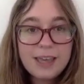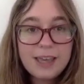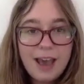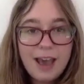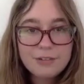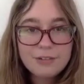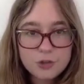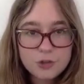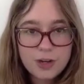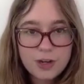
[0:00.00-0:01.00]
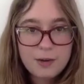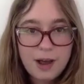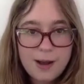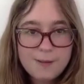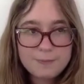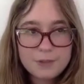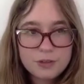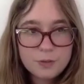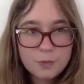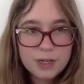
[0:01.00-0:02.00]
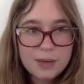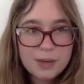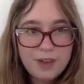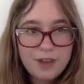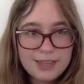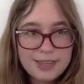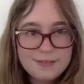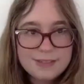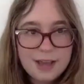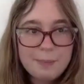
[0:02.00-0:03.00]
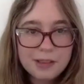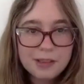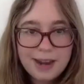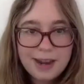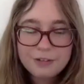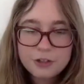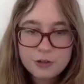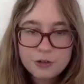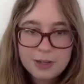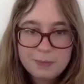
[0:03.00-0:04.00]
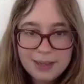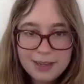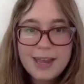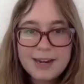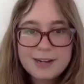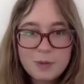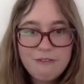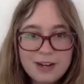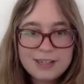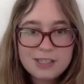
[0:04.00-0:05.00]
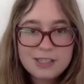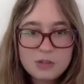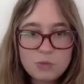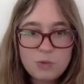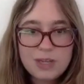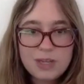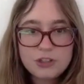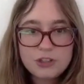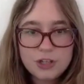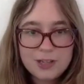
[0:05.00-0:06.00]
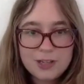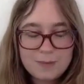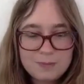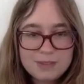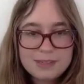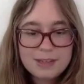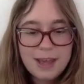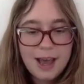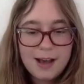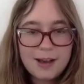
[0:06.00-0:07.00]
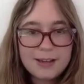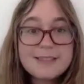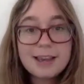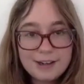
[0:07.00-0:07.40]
And I really have enjoyed working with violet leaves under my pillow at night for dreaming, and it has brought very sweet dreams